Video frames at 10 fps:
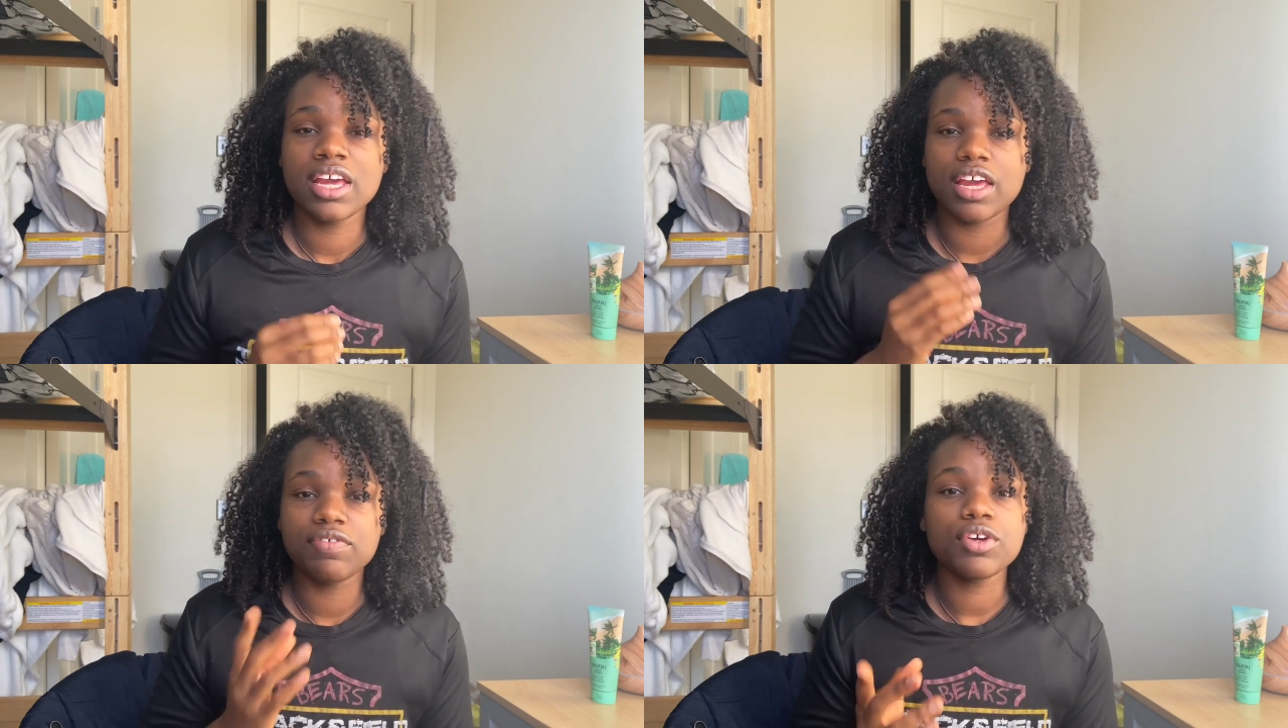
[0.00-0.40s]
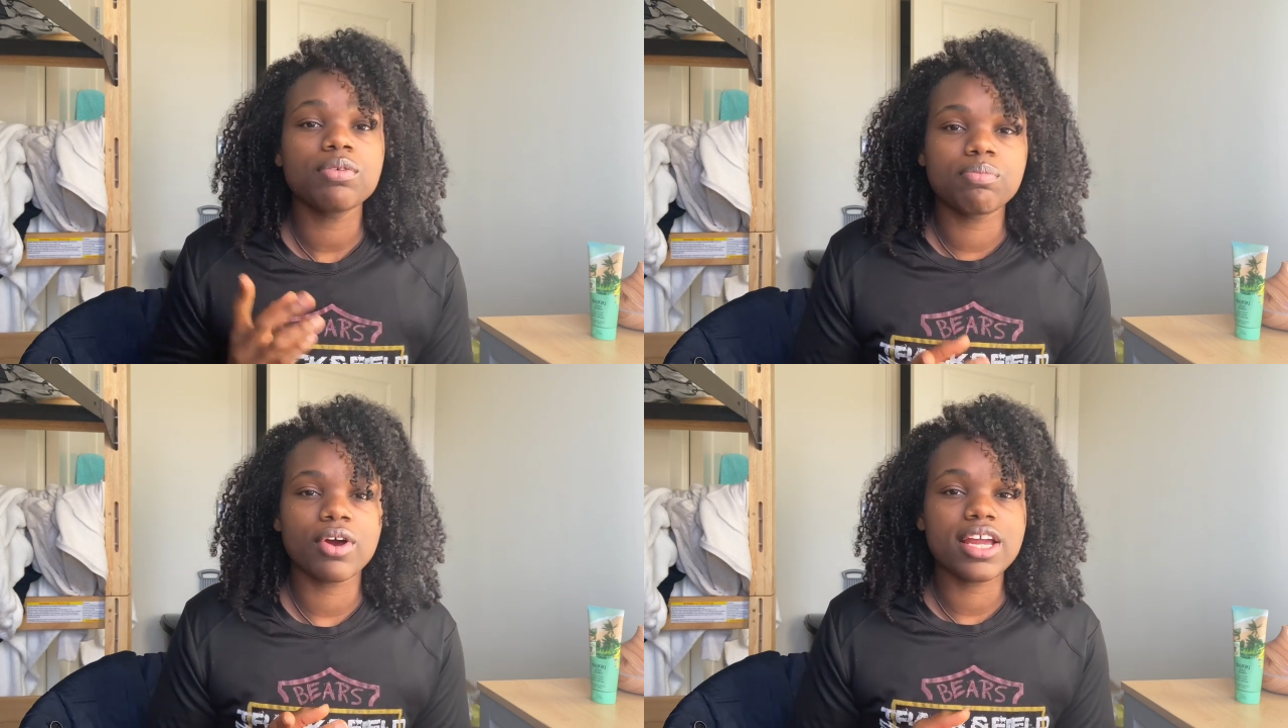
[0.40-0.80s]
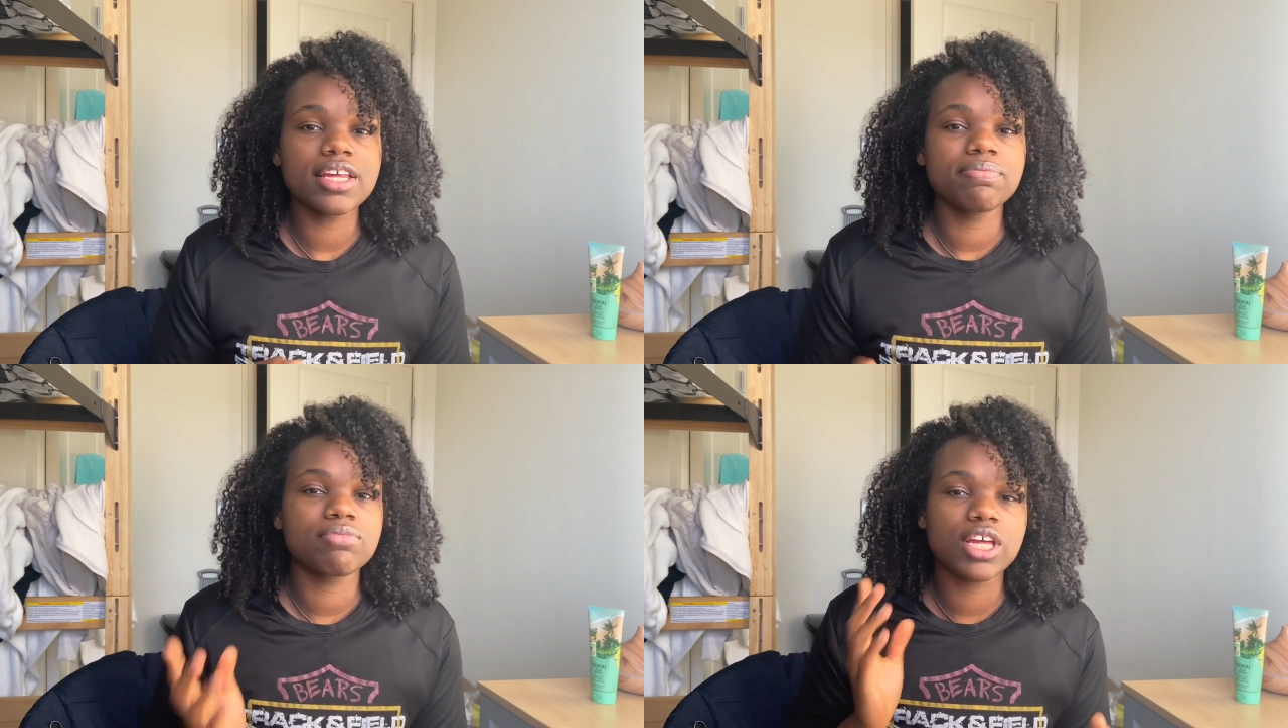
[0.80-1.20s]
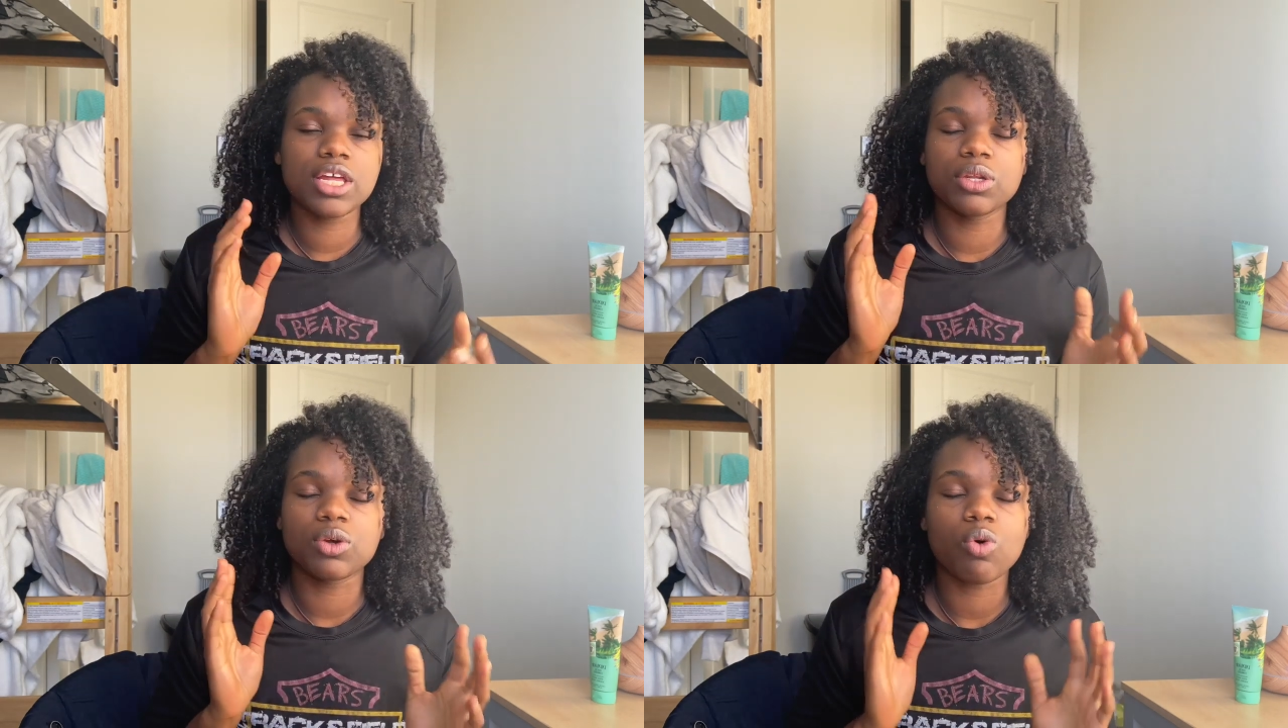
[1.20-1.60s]
if you can braid,
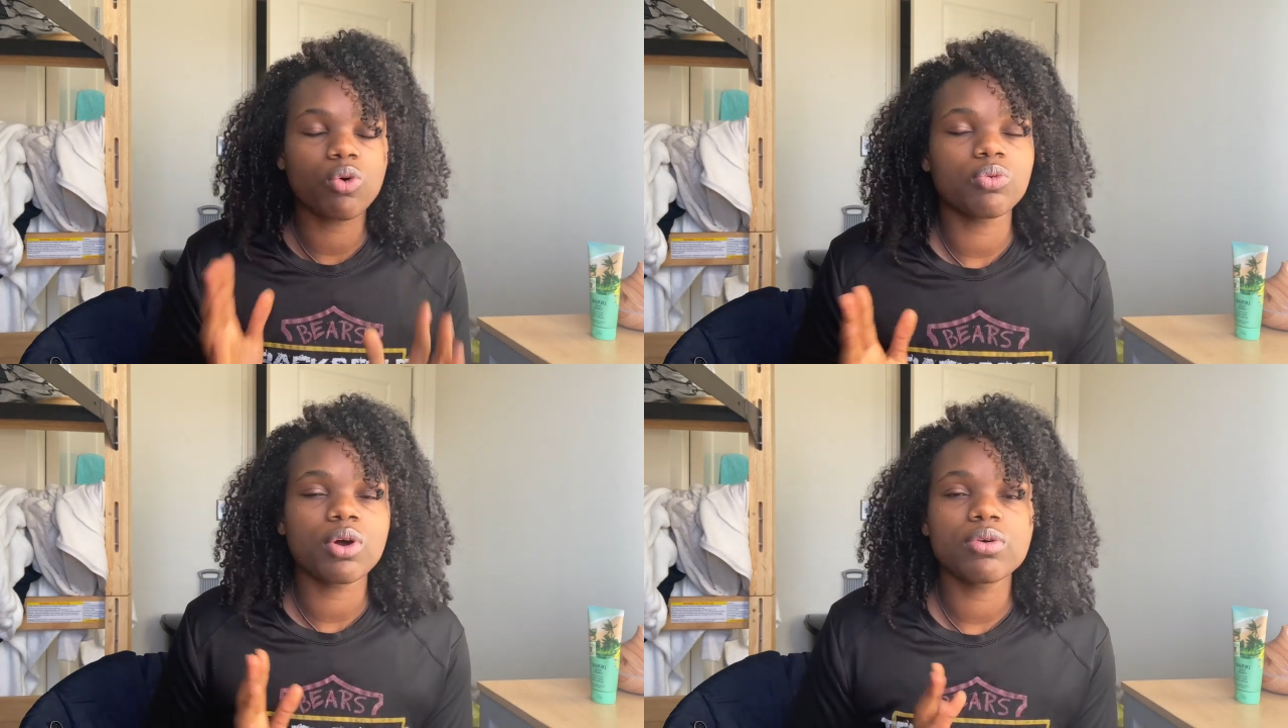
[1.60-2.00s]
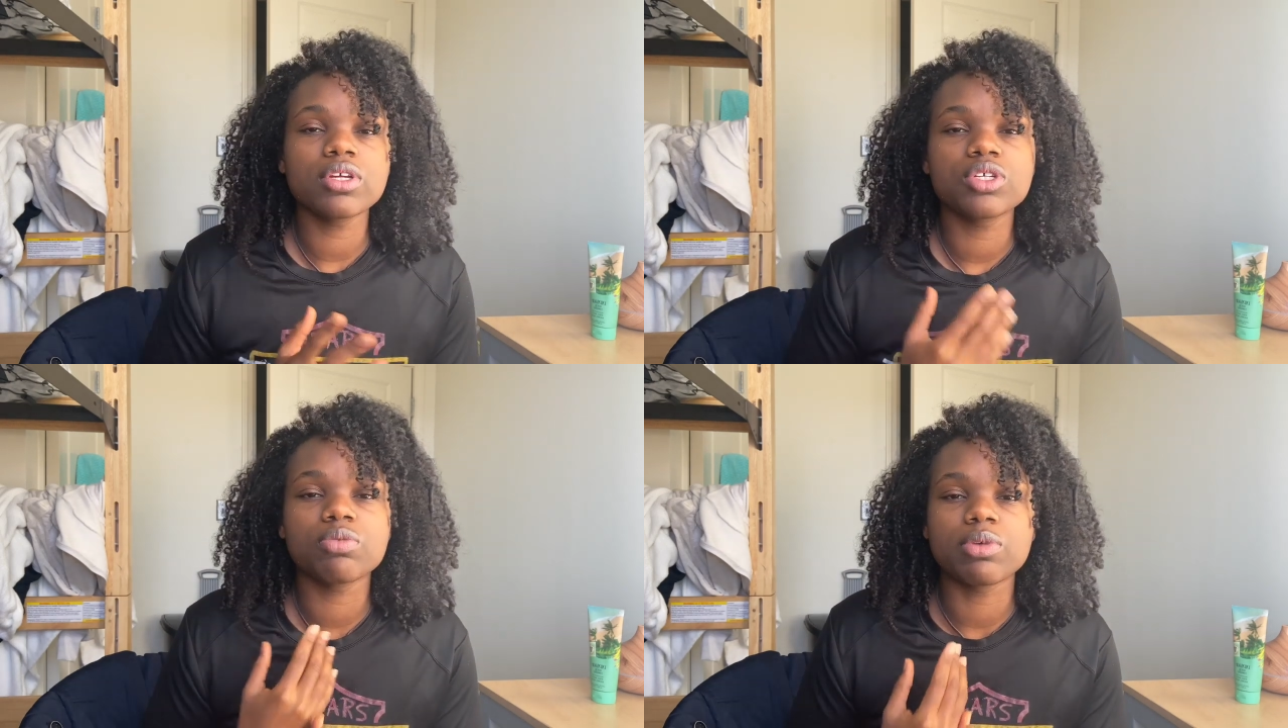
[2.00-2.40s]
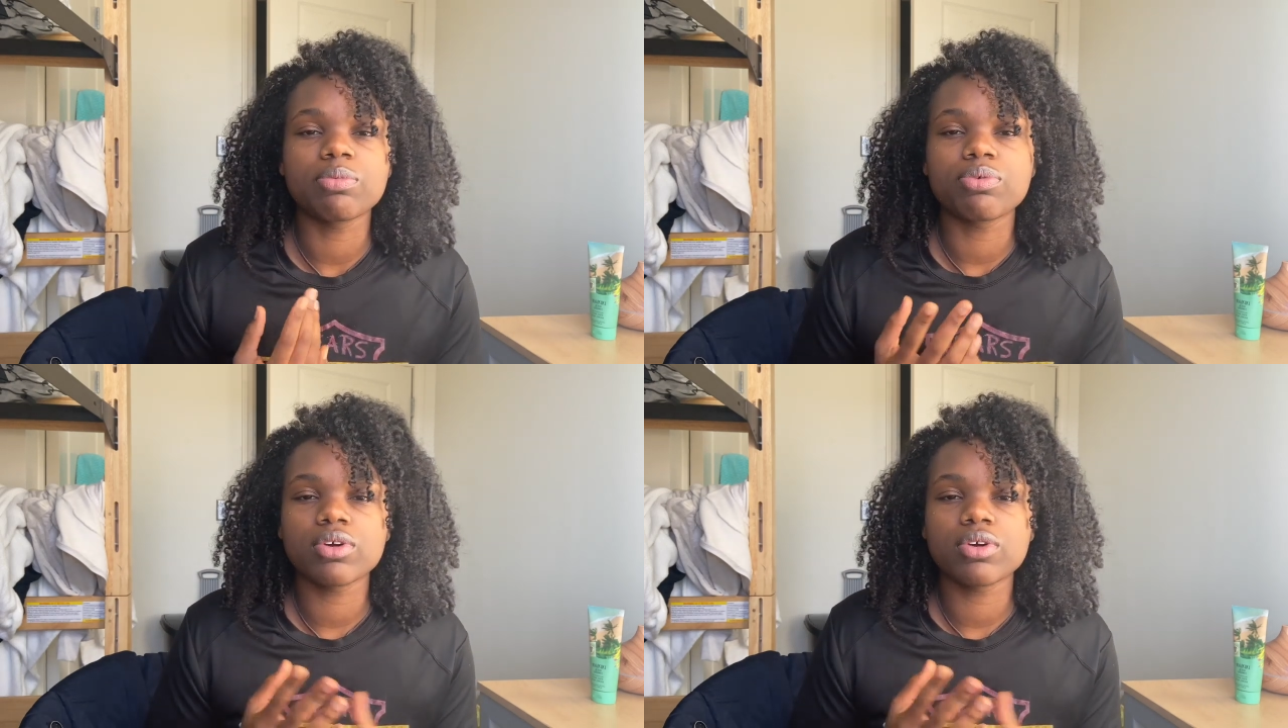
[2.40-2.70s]
then cornrowing should be